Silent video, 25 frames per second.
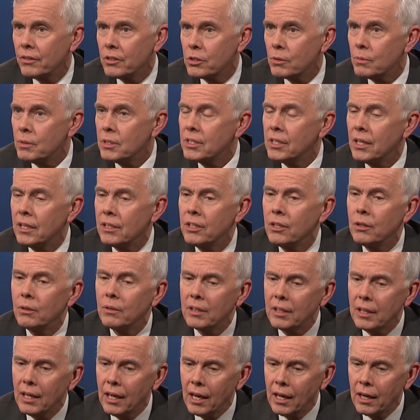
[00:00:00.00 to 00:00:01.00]
So we said,
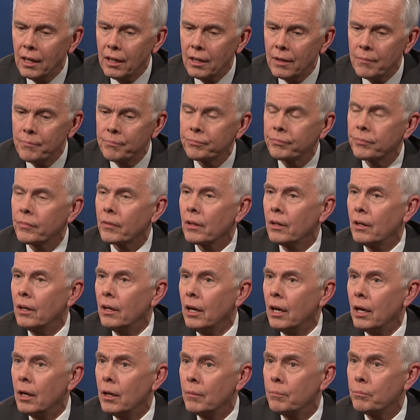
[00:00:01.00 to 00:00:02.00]
in Canada,
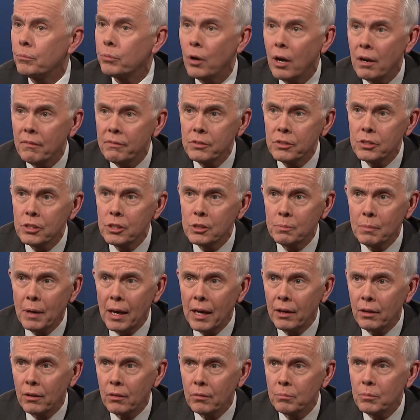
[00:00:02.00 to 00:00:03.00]
provinces
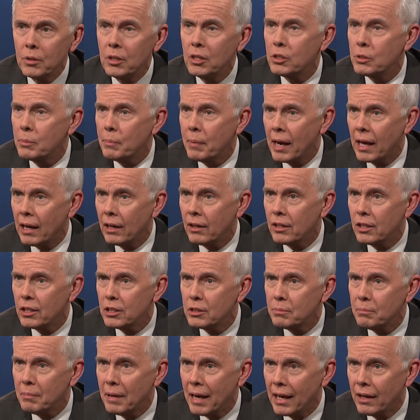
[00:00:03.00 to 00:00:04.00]
matter,
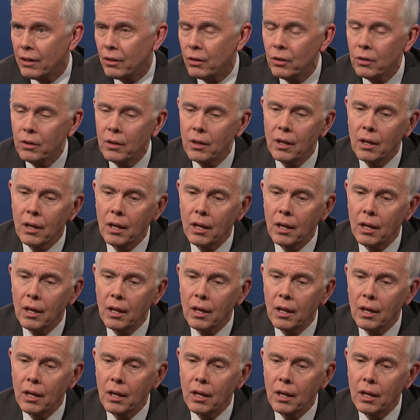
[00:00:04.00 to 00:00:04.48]
municipalities matter,